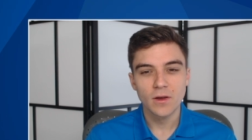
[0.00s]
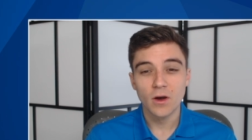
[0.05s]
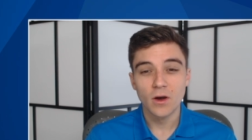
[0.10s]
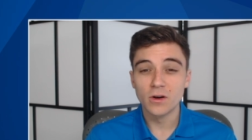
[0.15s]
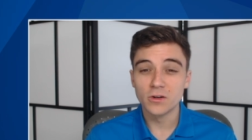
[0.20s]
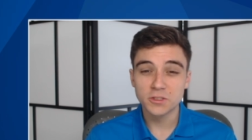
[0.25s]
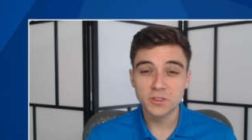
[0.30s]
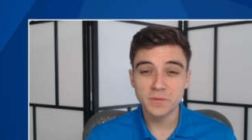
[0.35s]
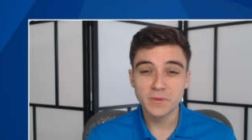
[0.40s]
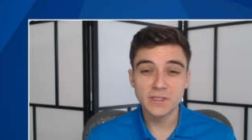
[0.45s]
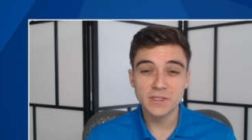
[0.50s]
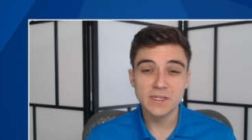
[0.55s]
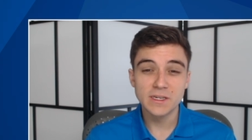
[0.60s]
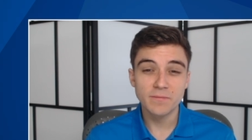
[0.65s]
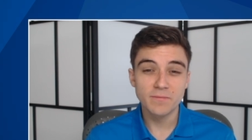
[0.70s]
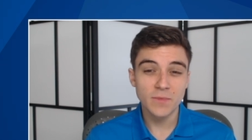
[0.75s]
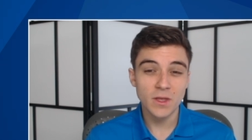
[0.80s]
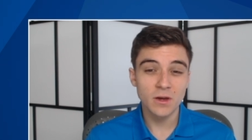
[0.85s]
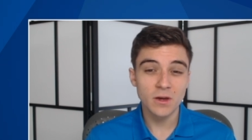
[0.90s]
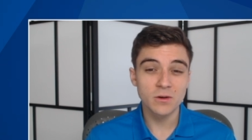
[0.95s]

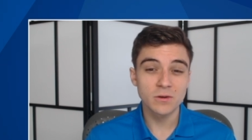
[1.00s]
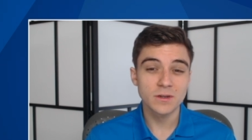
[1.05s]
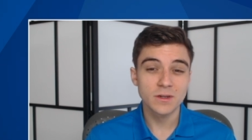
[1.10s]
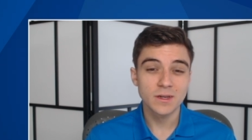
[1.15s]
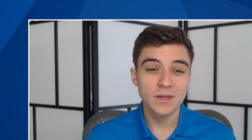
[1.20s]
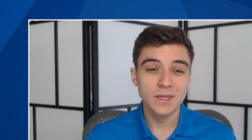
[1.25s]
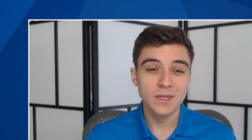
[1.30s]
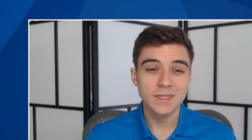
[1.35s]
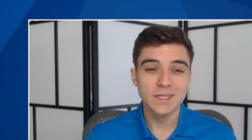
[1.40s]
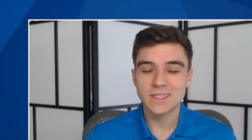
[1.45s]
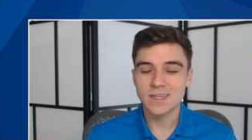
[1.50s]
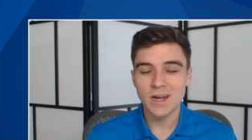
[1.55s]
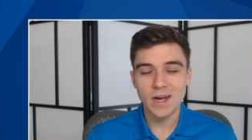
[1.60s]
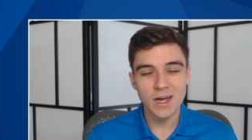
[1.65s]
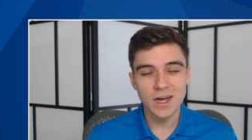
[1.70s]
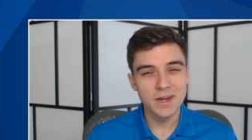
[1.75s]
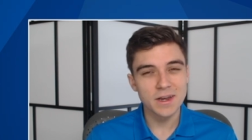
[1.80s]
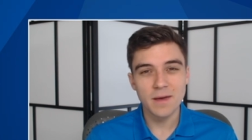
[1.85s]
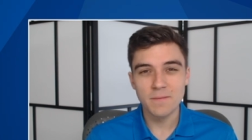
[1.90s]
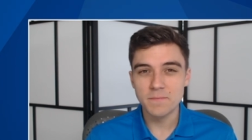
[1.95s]
Ultimately, though, this
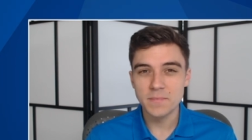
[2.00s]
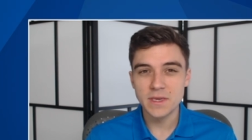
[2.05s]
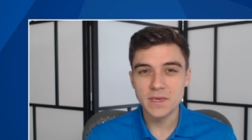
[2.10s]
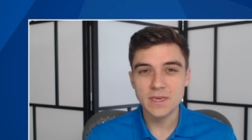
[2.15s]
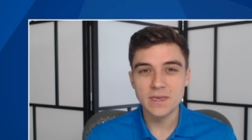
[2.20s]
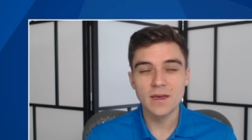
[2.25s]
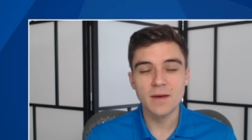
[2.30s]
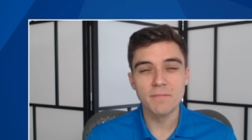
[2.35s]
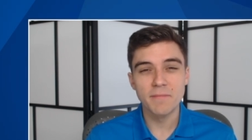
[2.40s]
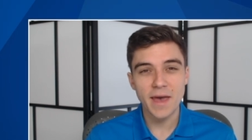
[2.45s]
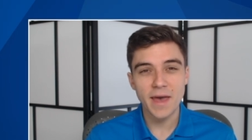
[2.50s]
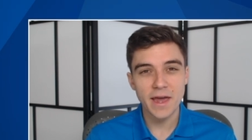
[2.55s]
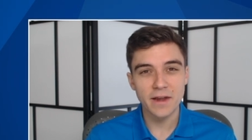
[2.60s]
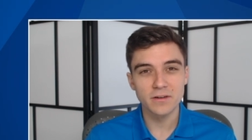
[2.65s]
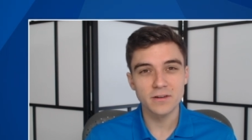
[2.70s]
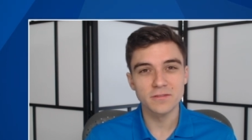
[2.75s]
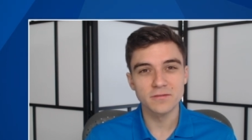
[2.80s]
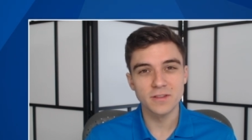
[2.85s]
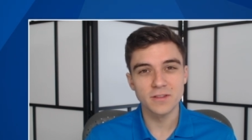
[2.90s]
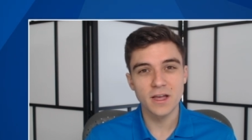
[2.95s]
ought not be a matter
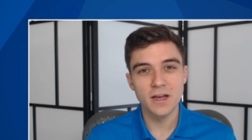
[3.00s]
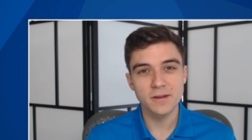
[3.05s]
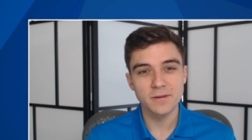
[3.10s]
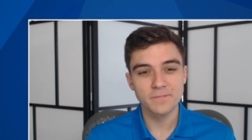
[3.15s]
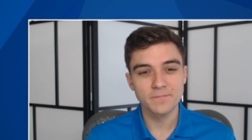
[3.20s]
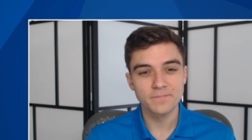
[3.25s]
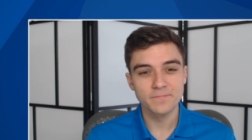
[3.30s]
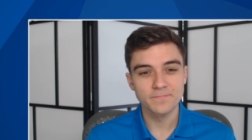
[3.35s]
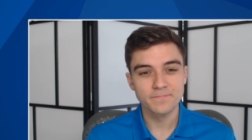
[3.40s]
of luck.